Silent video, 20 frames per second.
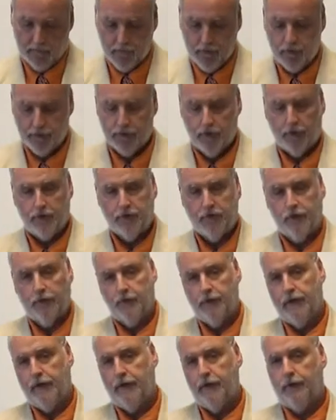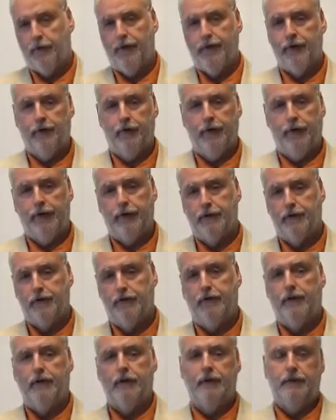You should also learn how to write
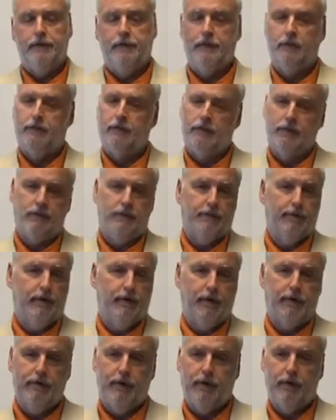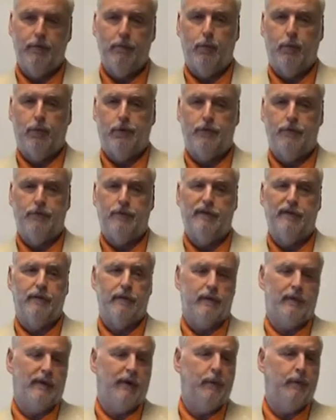grants. This is a very, very important
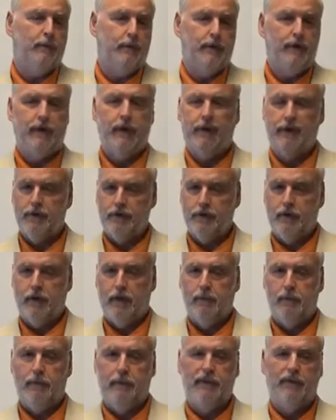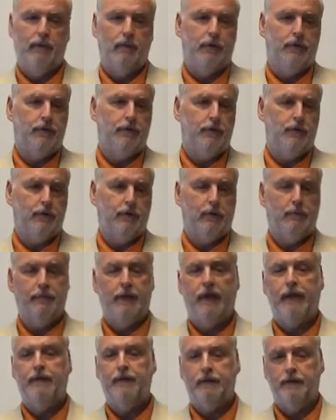skill. It'll help you get a job, and once you
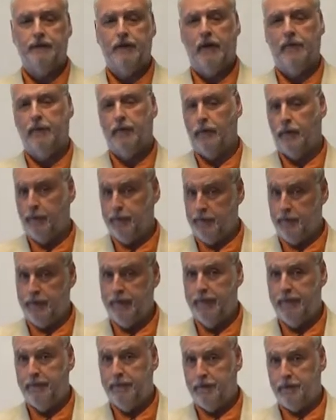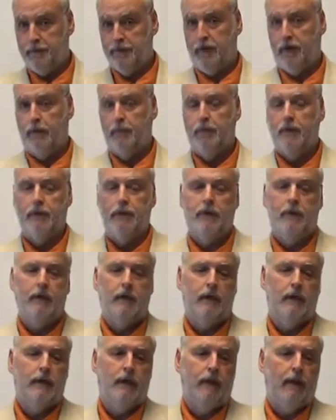obtain the job, it'll help you keep the job.
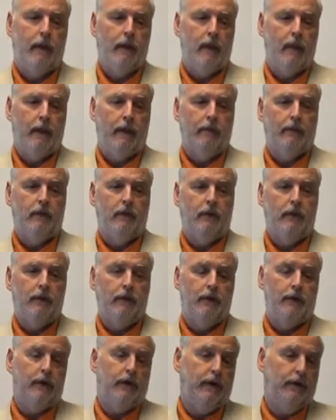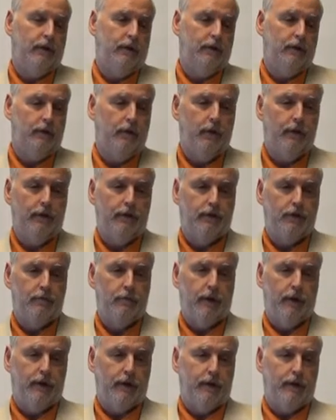You can either do this
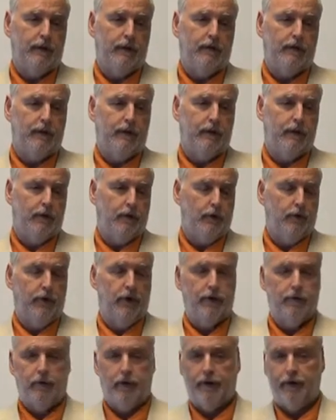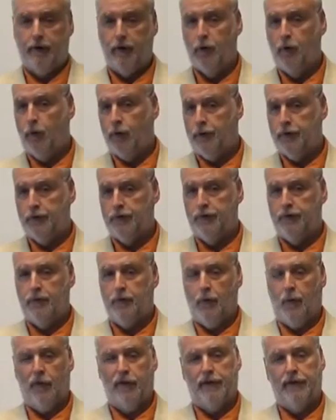by uh, taking a grant writing
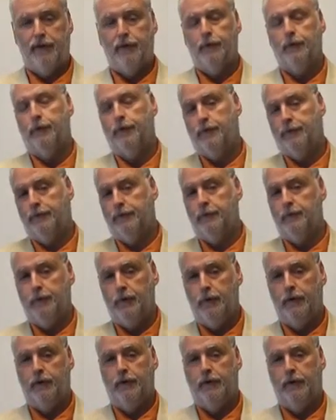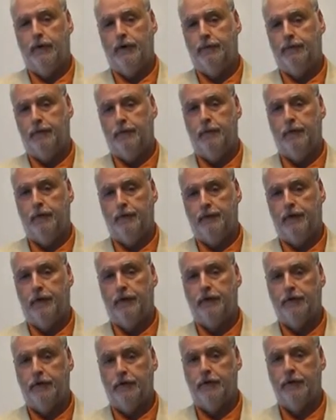course, or you can learn it from your, uh, from your
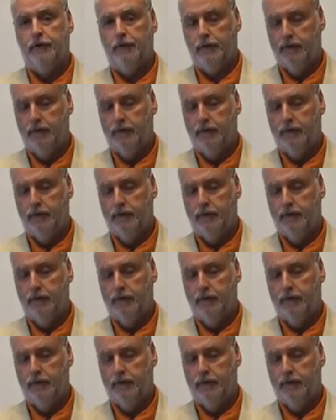advisor.